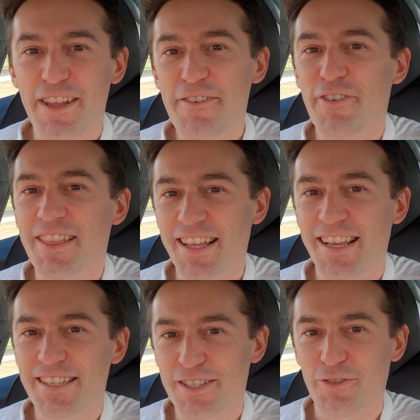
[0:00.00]
if I think
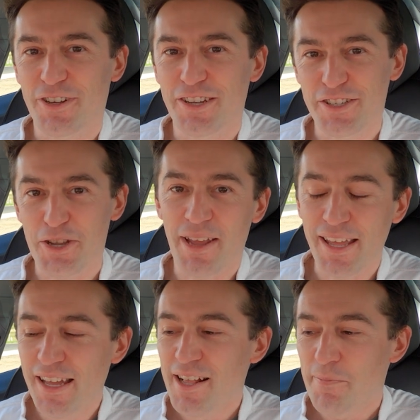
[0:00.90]
it's not going to do
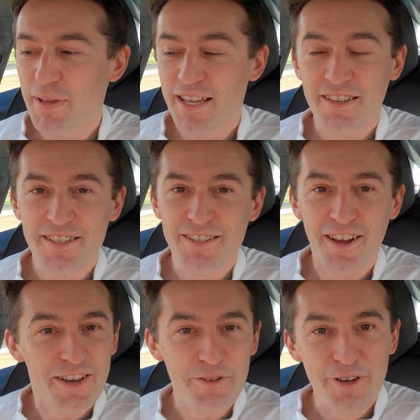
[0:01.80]
it, because
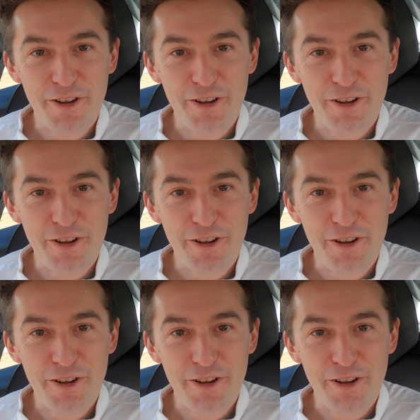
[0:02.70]
I don't want to